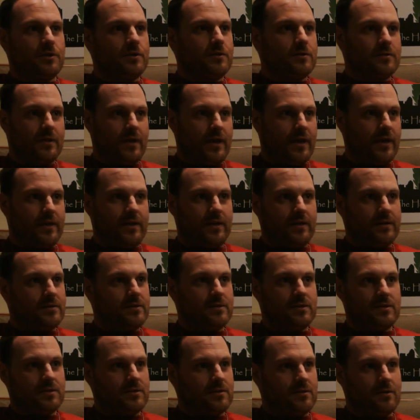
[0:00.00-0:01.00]
Like,
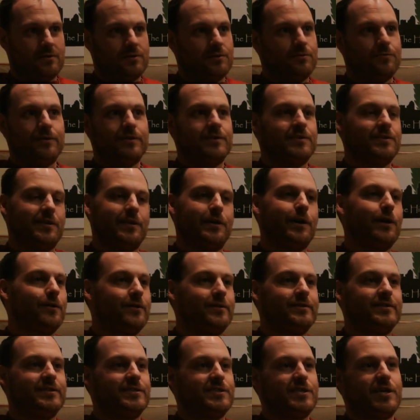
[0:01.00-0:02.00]
there's a reason they call it
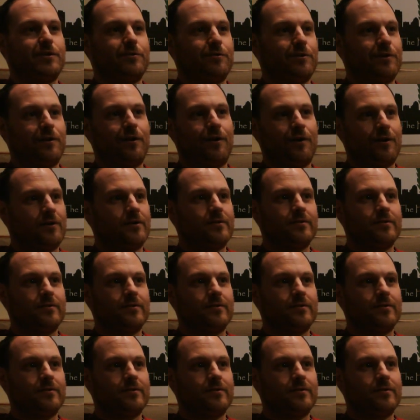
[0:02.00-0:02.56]
degenerate art.